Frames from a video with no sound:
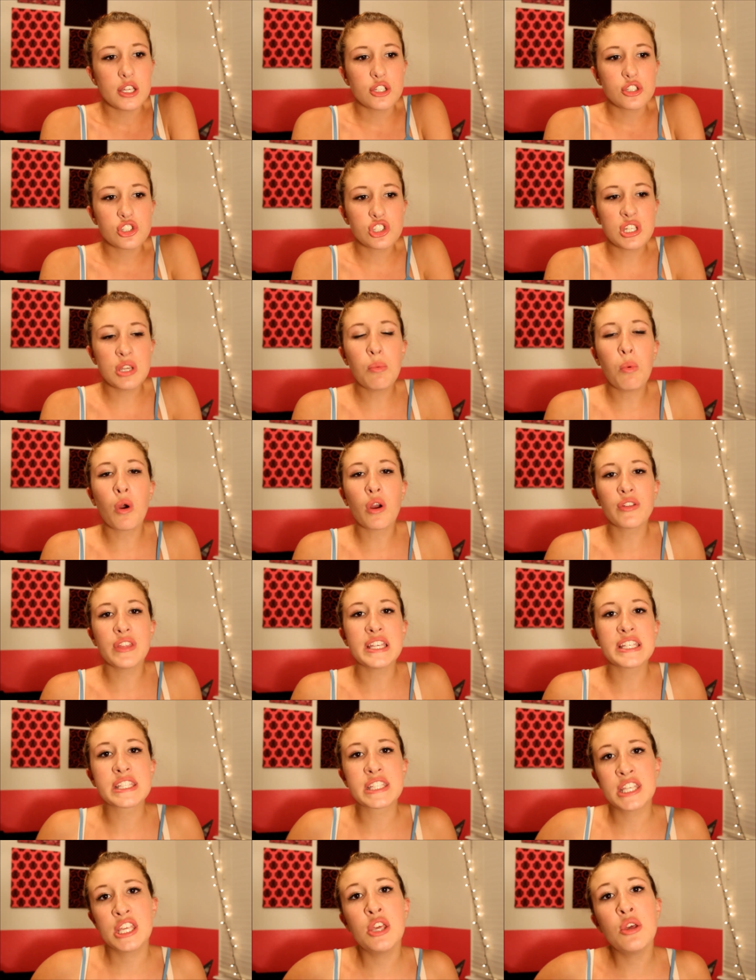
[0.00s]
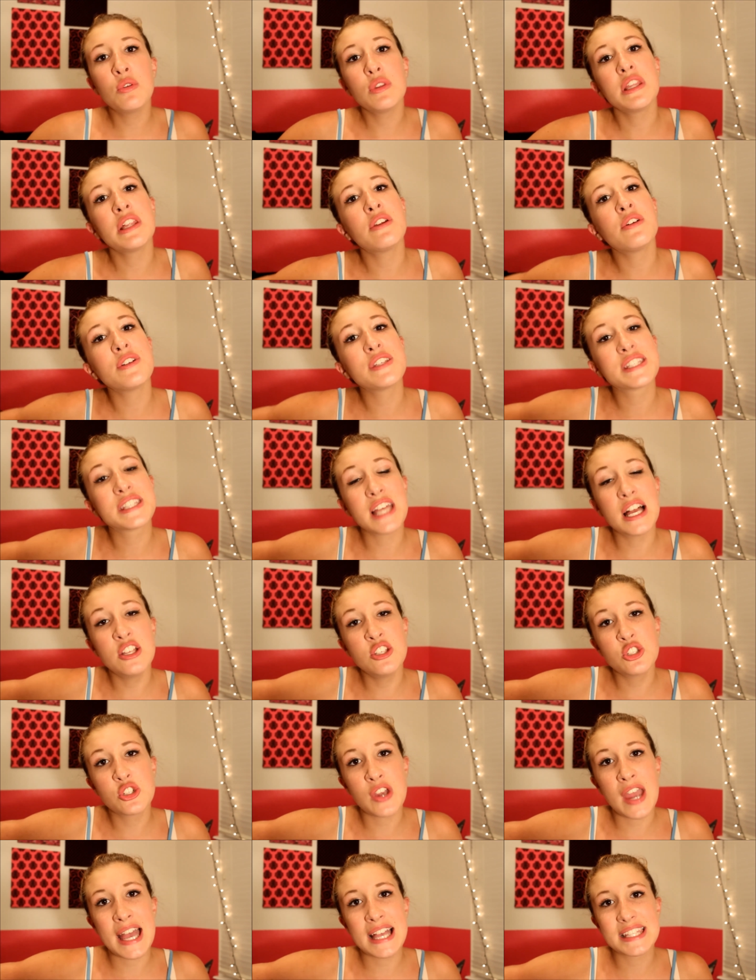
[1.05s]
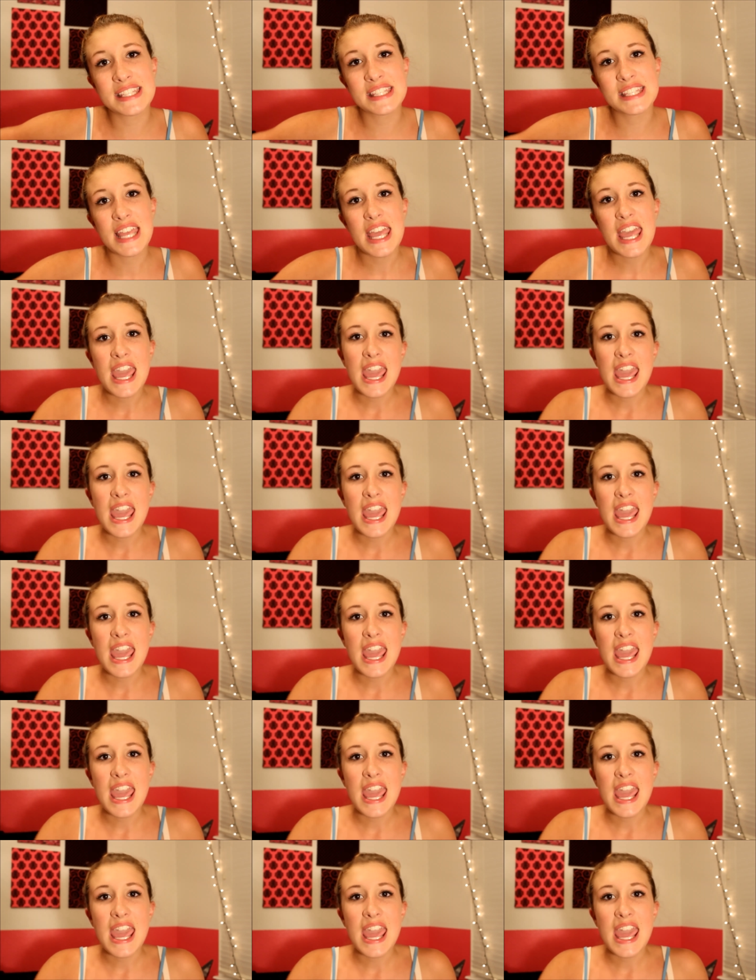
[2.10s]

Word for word: she wore this cute little sundress